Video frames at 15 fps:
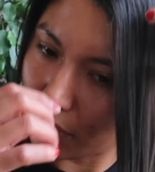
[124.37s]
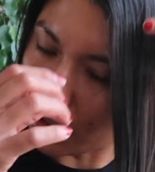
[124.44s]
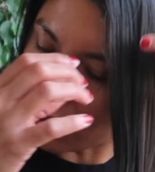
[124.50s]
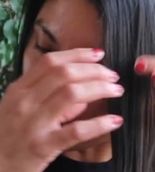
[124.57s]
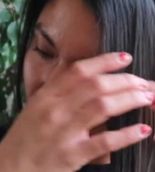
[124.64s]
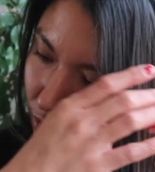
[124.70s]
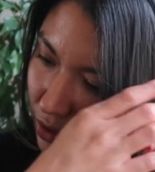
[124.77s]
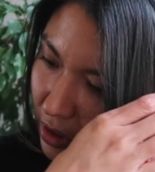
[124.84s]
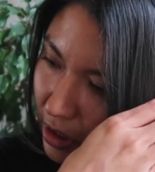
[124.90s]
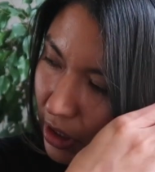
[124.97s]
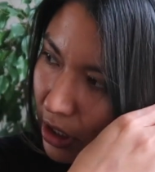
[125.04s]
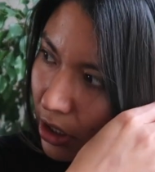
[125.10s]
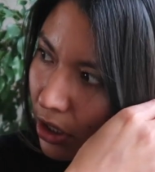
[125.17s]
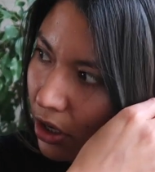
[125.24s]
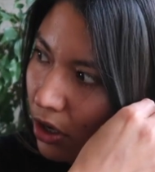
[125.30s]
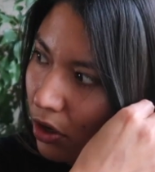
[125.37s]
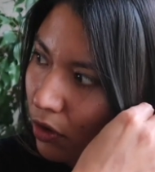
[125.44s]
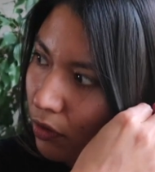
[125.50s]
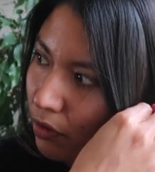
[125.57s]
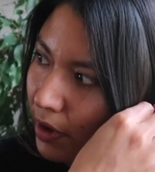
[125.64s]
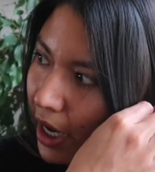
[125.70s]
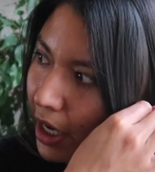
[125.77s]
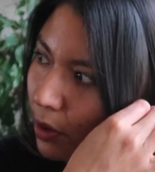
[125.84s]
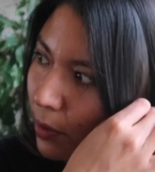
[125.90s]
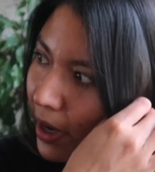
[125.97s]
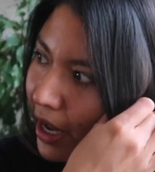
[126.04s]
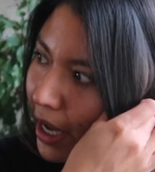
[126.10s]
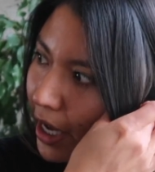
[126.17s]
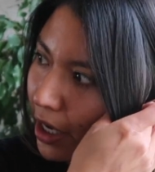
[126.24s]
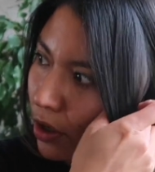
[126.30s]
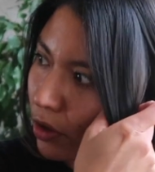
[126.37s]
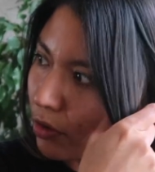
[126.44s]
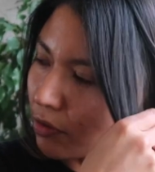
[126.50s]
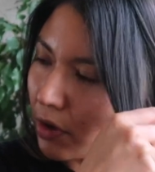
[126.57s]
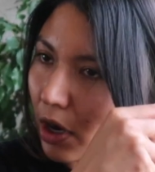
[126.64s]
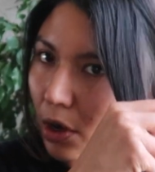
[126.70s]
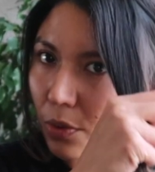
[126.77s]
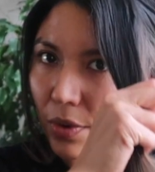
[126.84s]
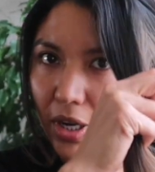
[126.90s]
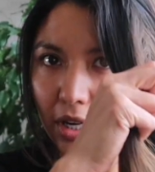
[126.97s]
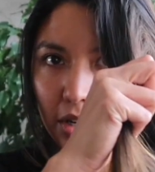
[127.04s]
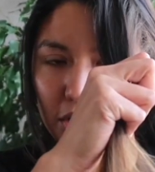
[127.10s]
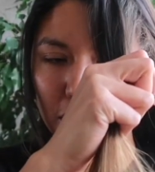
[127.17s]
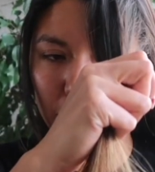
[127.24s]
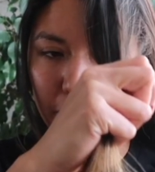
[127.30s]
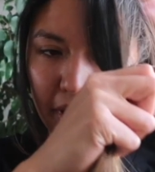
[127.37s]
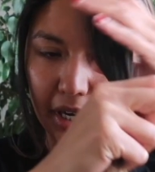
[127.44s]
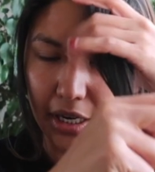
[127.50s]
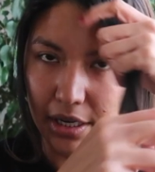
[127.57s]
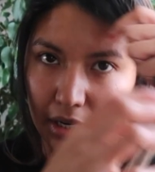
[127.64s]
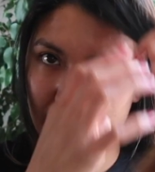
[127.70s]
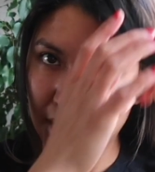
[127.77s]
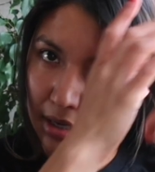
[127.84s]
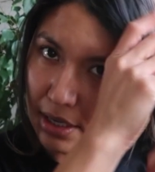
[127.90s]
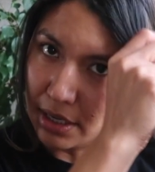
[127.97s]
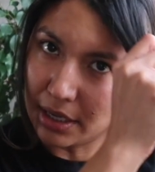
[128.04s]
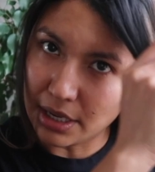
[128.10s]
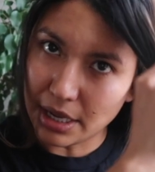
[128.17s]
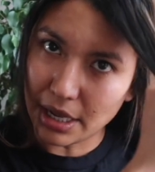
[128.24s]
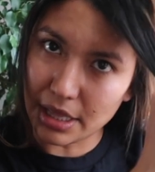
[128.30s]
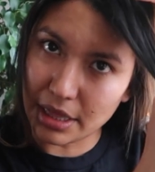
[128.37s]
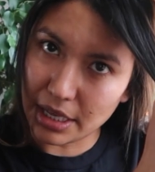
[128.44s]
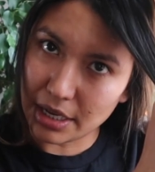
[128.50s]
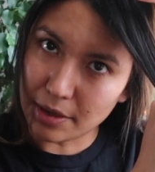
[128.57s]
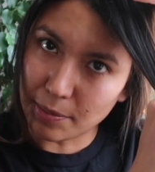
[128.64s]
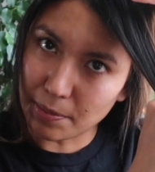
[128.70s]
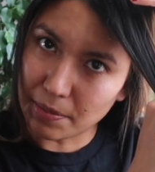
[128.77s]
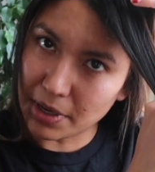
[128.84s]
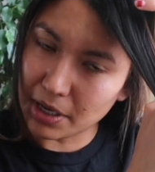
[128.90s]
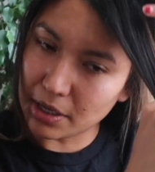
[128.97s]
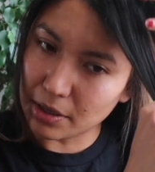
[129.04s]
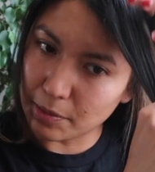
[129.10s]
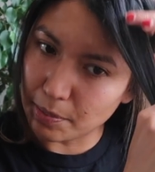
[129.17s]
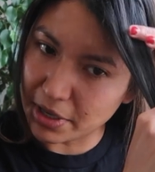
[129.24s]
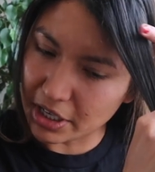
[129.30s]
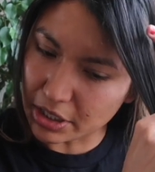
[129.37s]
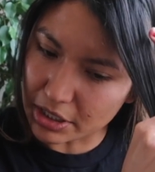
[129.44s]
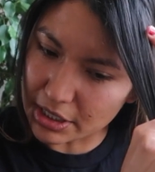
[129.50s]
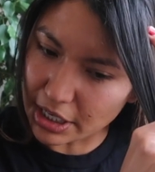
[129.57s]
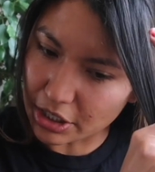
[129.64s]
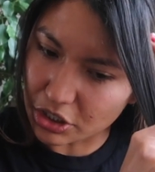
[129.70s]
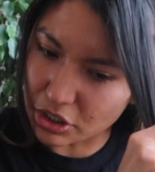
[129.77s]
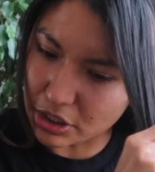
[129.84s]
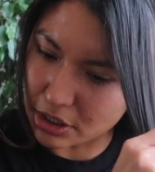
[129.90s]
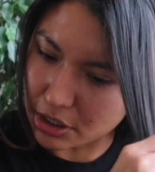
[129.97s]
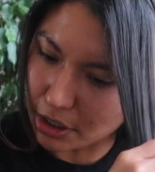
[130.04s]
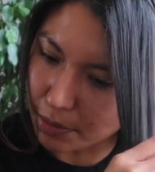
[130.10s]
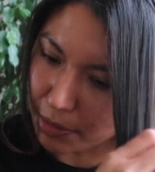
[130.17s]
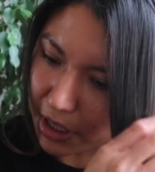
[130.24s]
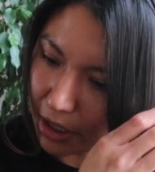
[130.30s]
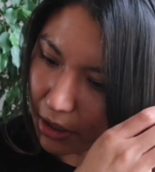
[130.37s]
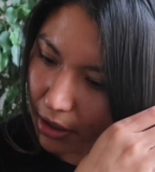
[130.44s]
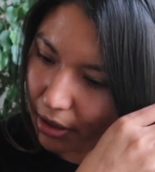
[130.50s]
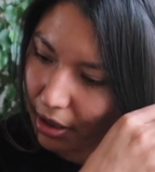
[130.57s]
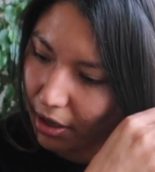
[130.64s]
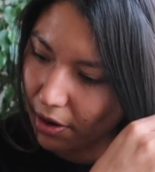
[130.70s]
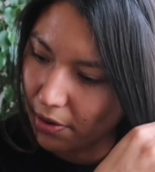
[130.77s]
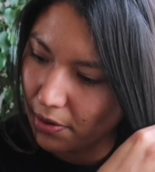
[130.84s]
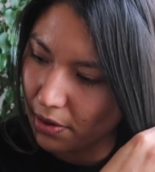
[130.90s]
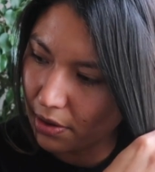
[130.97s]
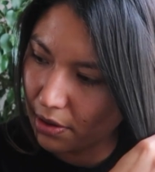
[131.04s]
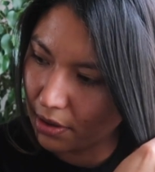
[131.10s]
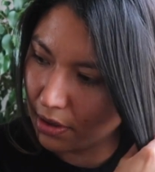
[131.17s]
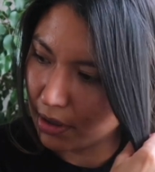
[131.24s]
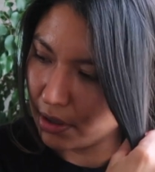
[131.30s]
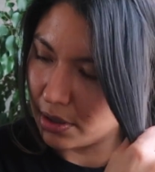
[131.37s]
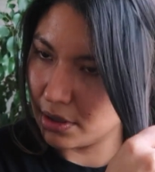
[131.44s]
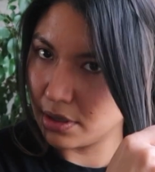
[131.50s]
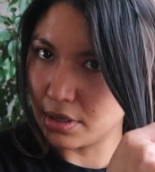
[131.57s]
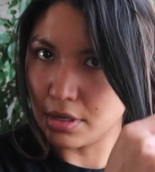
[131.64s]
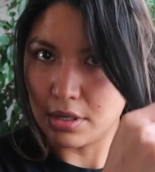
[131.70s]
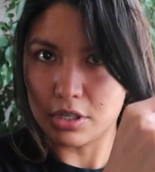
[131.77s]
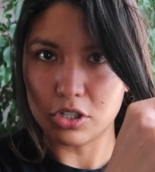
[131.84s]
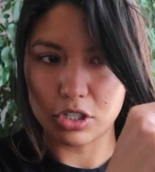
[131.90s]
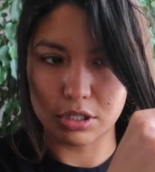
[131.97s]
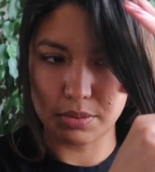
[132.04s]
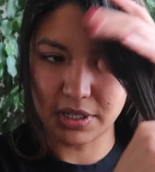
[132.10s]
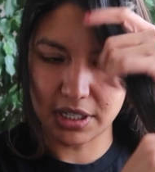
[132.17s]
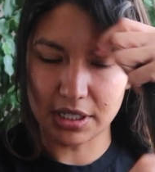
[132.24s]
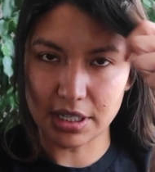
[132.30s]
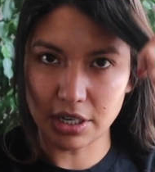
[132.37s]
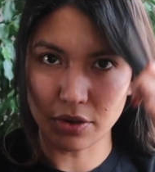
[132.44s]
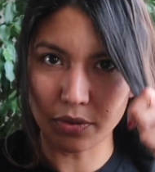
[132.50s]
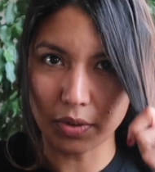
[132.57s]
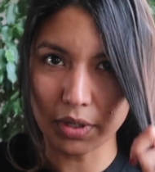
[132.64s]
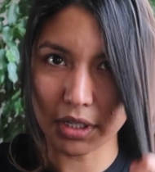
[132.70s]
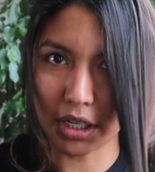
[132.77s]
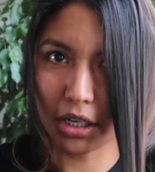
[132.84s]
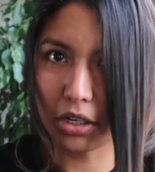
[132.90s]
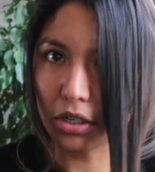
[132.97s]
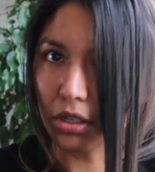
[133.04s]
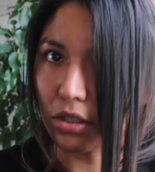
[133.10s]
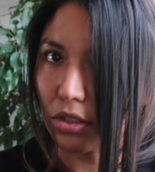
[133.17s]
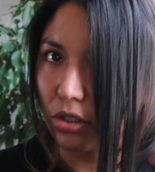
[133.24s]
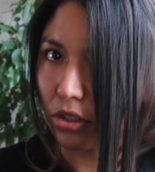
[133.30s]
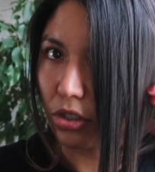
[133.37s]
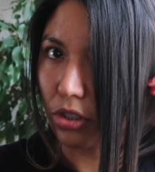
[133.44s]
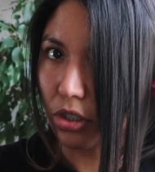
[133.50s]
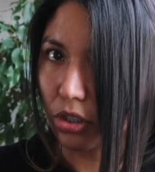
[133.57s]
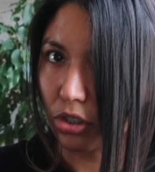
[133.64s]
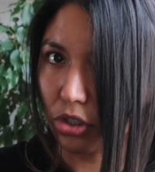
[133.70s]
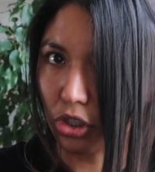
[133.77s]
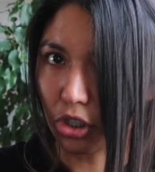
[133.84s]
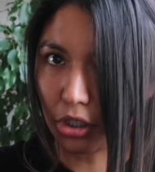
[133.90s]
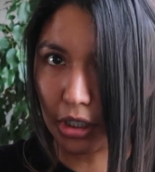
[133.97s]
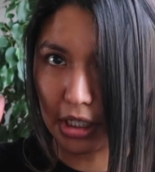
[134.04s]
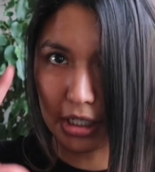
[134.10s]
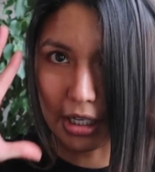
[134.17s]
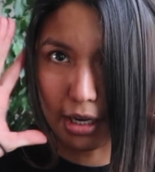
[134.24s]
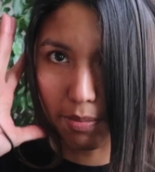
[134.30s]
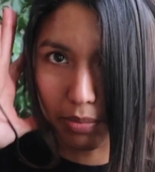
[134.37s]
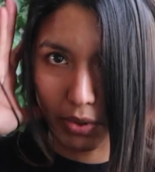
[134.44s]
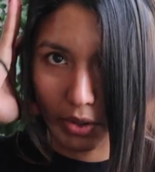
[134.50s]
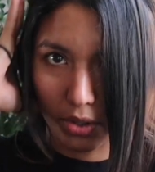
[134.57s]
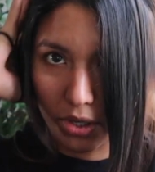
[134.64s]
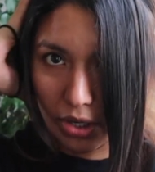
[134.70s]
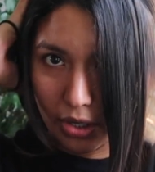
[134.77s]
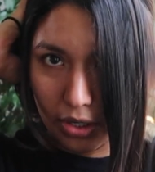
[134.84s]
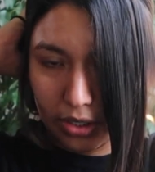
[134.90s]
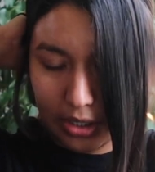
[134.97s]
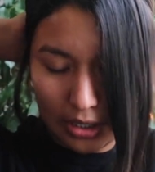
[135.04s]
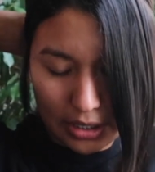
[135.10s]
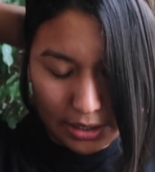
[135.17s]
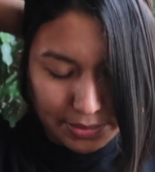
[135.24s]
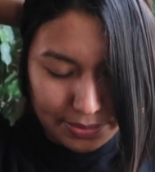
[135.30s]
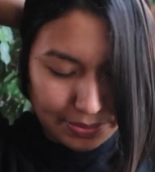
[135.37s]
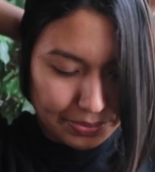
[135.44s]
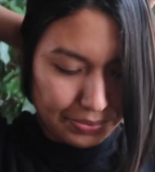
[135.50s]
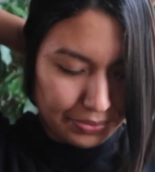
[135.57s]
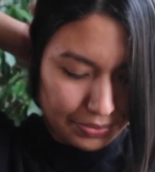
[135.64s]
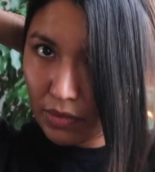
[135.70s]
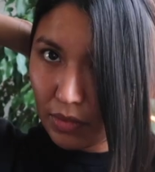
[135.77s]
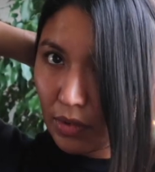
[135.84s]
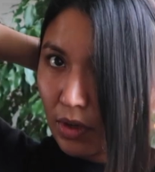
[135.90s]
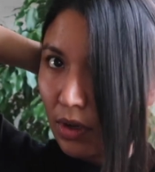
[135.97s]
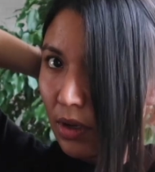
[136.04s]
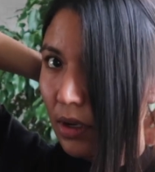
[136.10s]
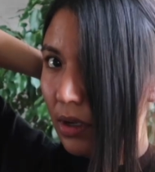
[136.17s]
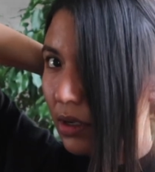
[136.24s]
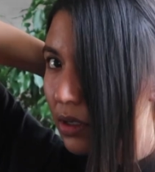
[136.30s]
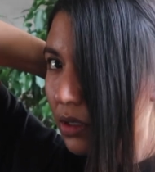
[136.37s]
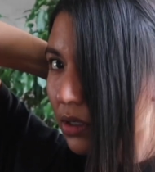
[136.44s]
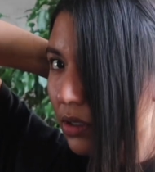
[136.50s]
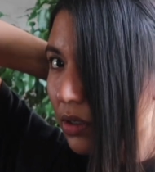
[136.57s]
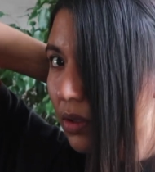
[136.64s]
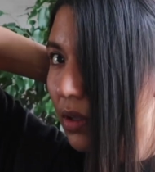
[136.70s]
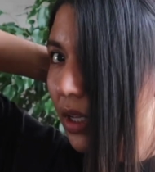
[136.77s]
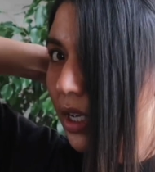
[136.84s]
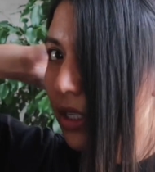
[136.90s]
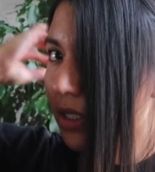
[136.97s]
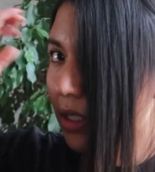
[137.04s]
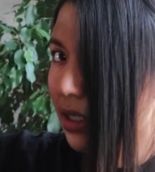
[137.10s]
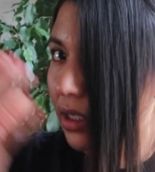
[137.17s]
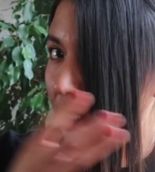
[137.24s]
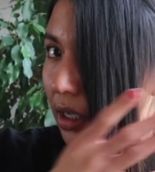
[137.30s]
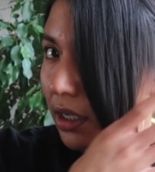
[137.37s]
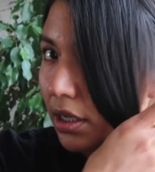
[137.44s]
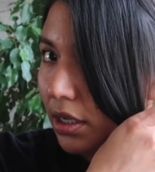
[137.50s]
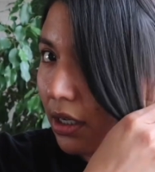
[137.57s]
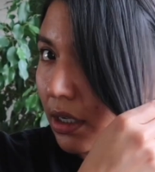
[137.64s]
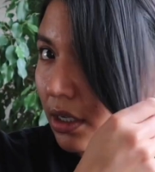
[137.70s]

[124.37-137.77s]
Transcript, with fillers: There's really no right way or wrong way to do it. I think bigger sections are better though. Just because I don't want like Shirley Temple curls. So that's a good.